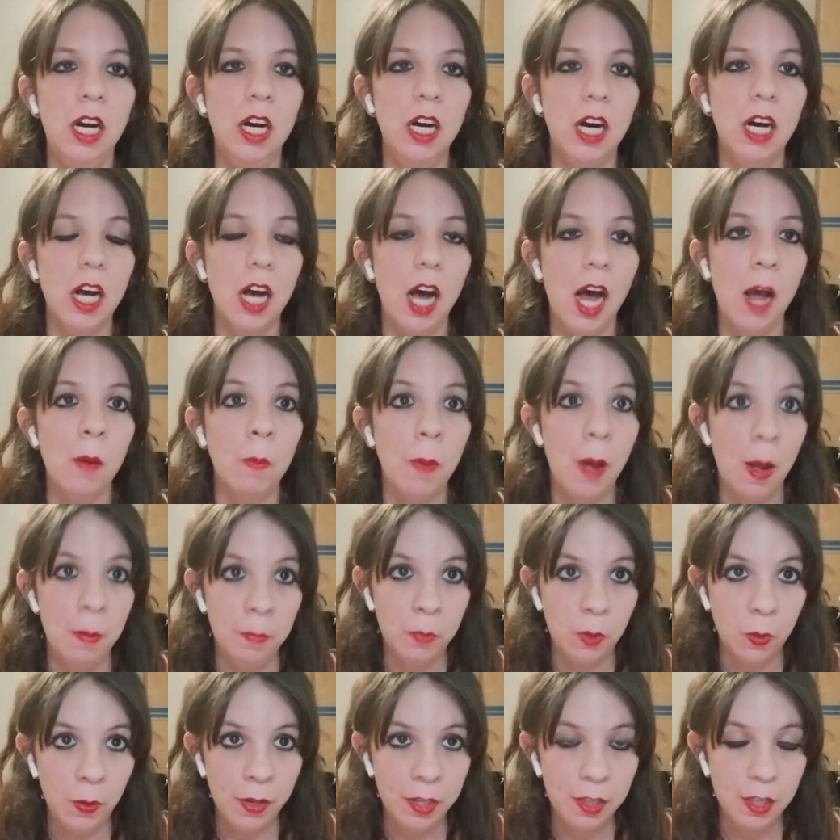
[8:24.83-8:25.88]

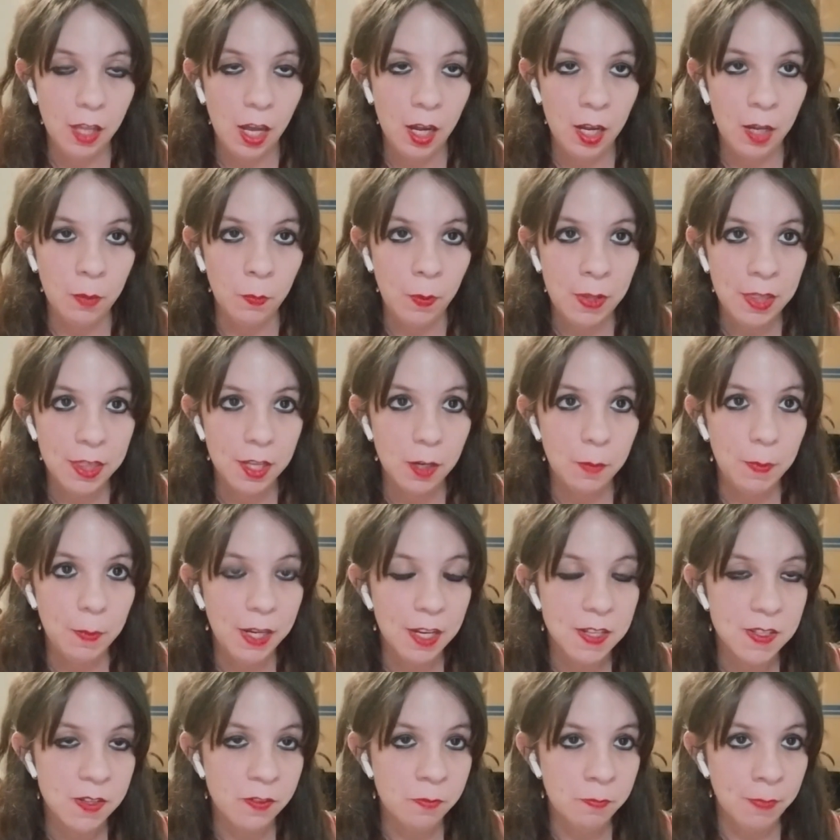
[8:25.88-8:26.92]
I went there
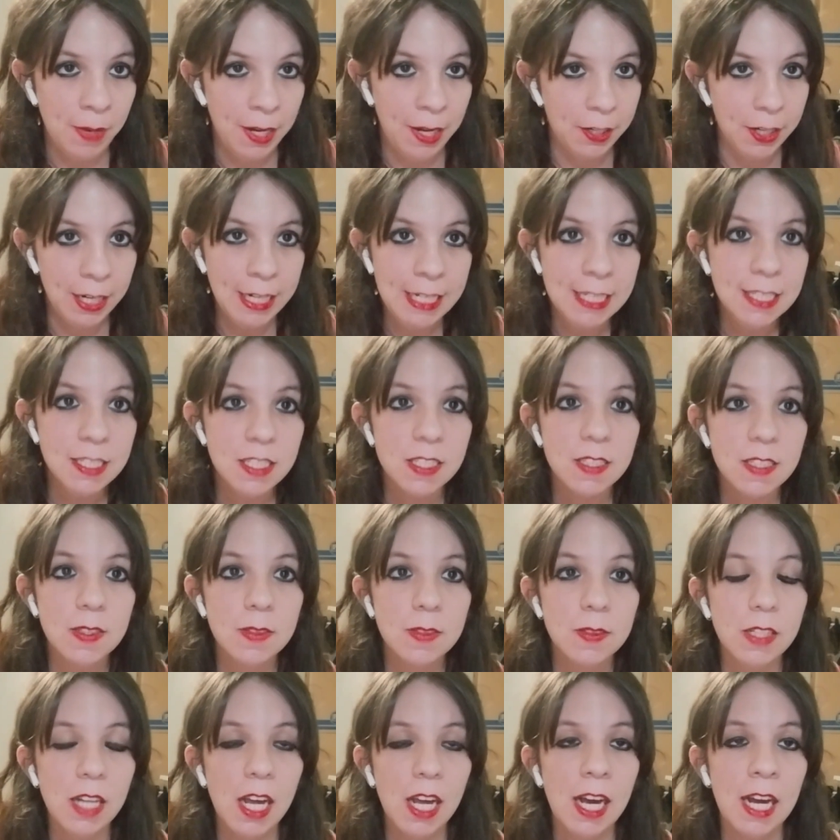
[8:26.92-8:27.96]
because of migraines,
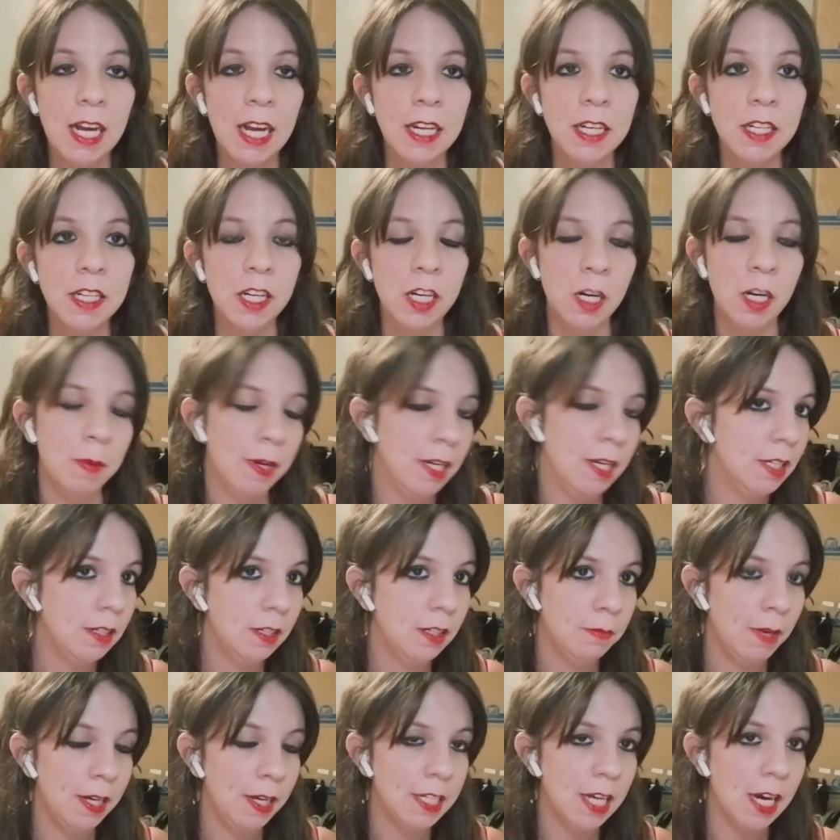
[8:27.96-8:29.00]
and you know,
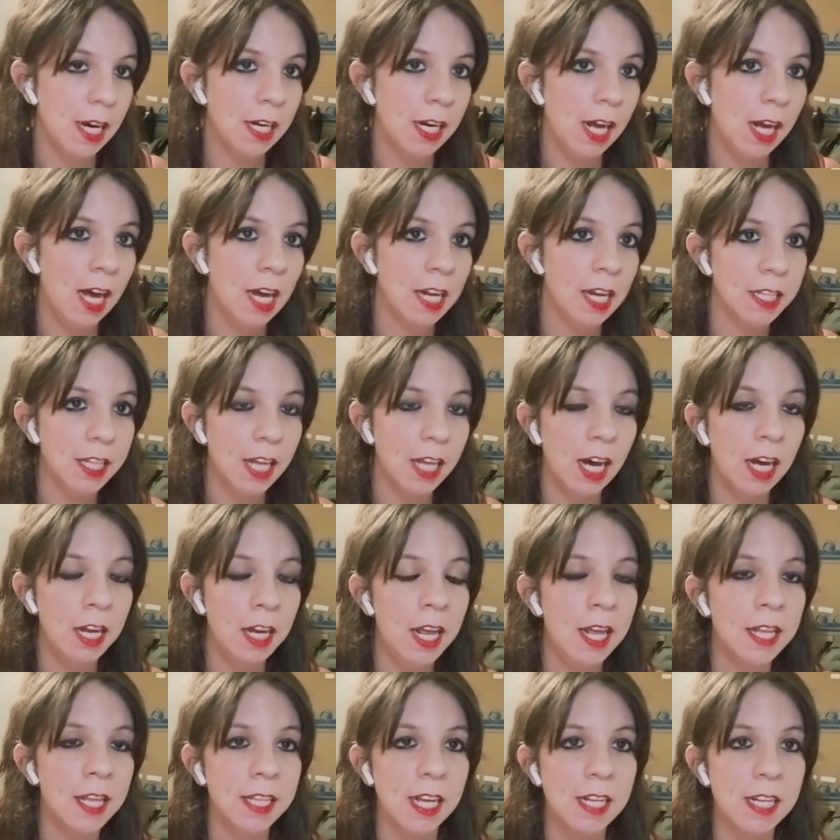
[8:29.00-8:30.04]
my dad had that,
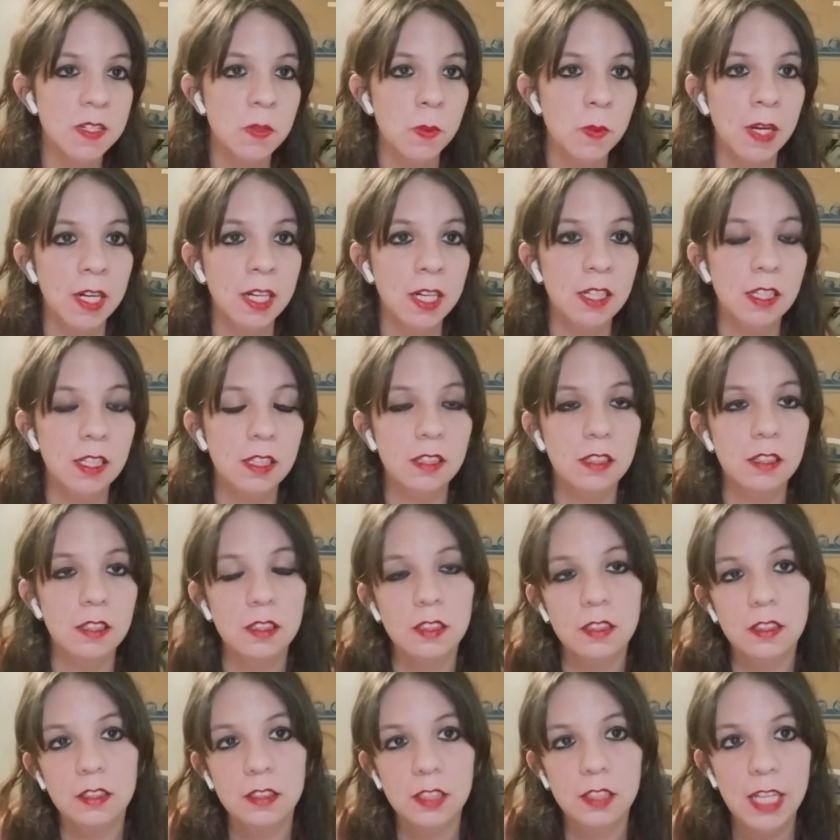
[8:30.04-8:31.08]
and that's what
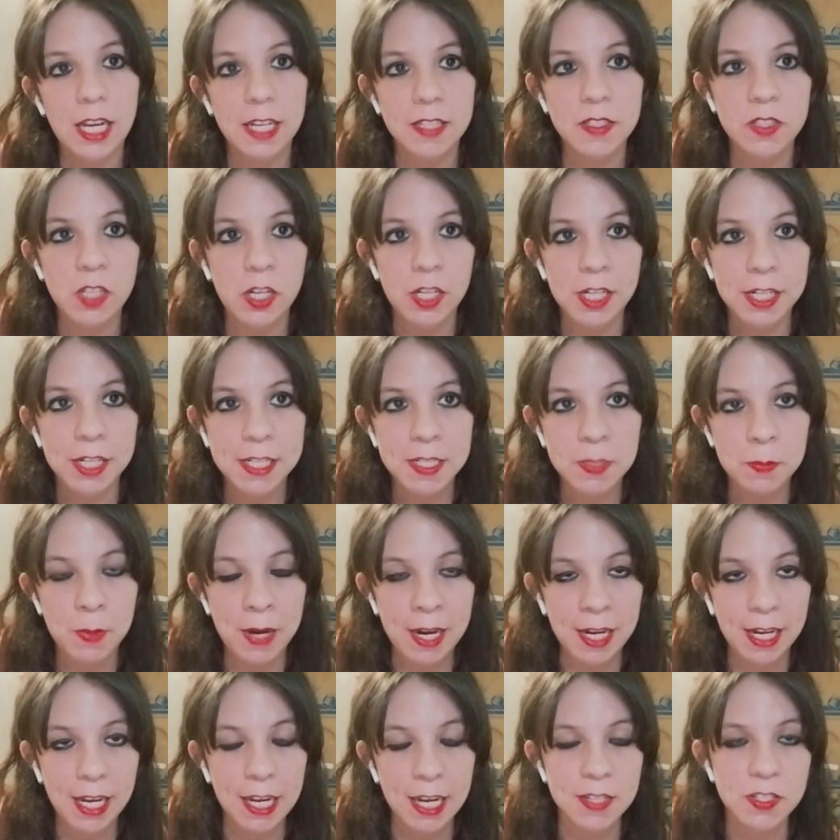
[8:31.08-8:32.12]
kickstarted his brain
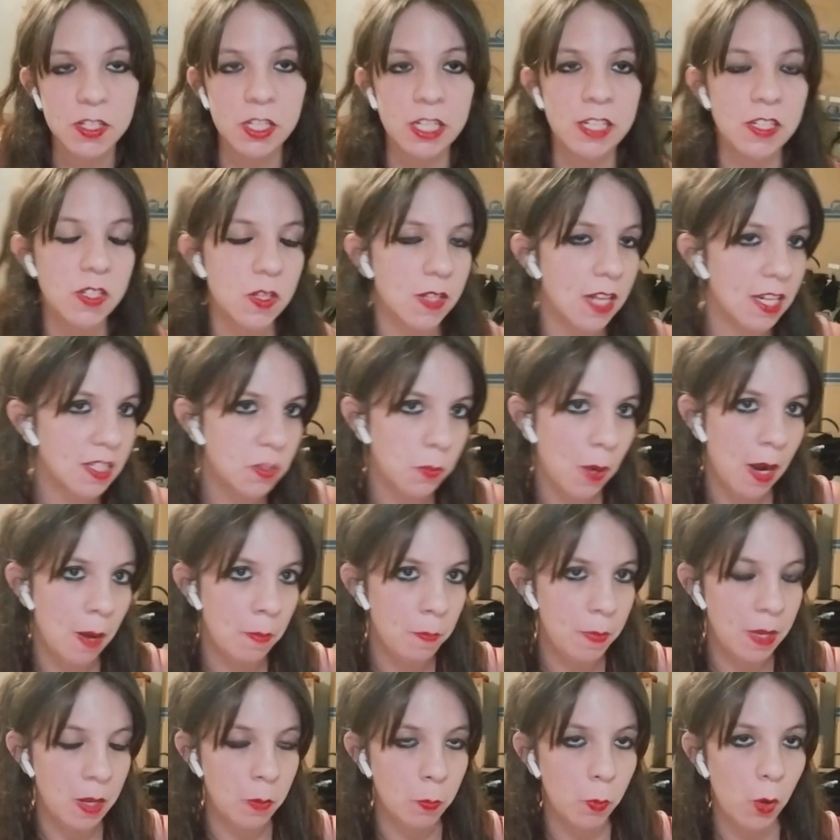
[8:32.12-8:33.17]
cancer, and so that's why I'm
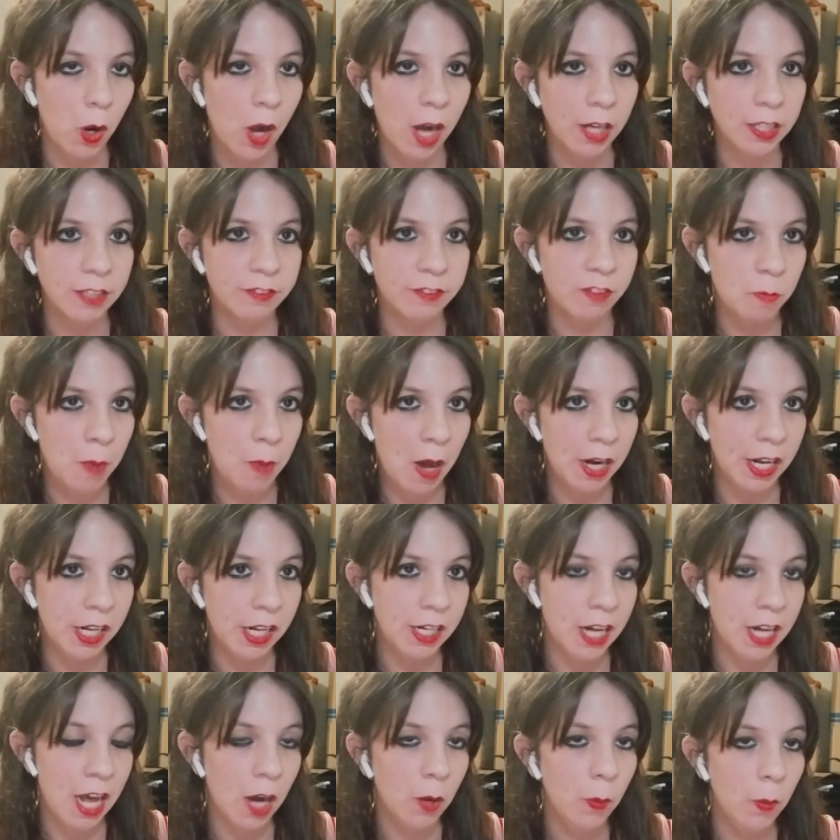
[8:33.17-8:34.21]
being proactive about it now.